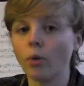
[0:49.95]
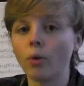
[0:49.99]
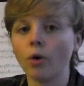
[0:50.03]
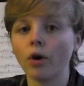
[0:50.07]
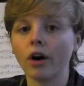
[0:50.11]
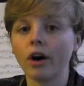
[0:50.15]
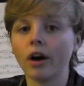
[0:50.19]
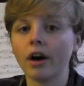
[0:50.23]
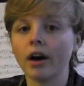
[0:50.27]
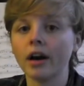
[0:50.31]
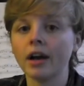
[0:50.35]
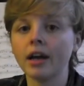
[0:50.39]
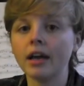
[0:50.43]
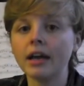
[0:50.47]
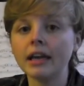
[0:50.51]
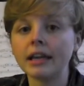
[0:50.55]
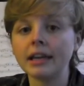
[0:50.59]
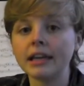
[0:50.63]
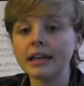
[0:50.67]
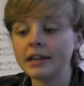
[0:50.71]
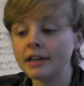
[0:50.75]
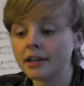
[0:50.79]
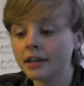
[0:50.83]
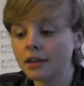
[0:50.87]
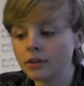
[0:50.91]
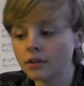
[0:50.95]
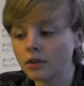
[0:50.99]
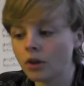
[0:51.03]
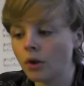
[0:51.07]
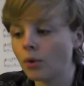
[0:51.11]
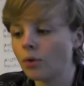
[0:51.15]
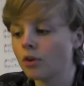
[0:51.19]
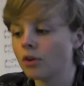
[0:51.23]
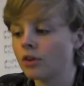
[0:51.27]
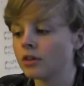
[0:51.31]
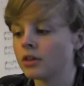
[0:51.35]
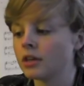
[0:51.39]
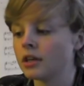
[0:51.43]
or eating
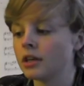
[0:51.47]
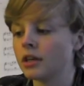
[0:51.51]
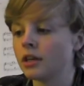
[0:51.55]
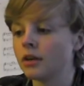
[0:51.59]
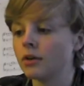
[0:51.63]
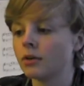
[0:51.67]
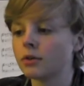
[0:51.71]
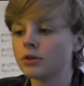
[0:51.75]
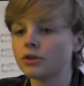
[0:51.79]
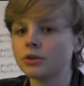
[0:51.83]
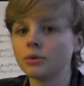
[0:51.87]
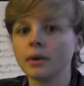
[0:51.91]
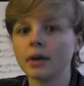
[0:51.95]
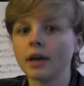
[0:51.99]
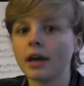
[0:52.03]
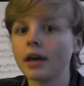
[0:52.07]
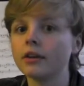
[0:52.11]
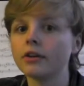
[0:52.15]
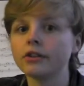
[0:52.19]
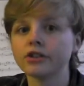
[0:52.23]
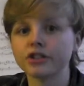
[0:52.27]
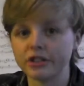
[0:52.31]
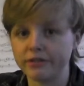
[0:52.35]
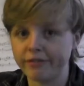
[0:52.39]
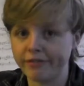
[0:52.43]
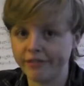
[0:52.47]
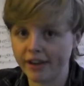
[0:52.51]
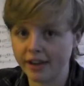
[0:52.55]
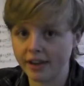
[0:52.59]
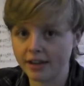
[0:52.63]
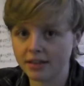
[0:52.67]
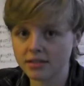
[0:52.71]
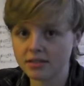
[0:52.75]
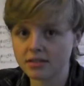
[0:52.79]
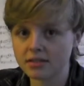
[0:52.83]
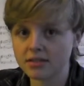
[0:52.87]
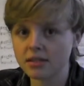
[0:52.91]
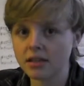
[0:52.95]
locally, or doing energy
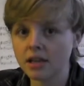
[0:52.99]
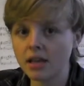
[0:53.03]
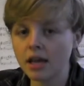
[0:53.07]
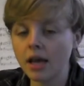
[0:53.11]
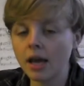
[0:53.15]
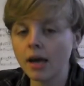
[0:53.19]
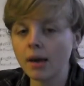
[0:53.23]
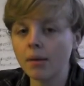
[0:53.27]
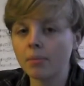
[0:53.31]
fasts.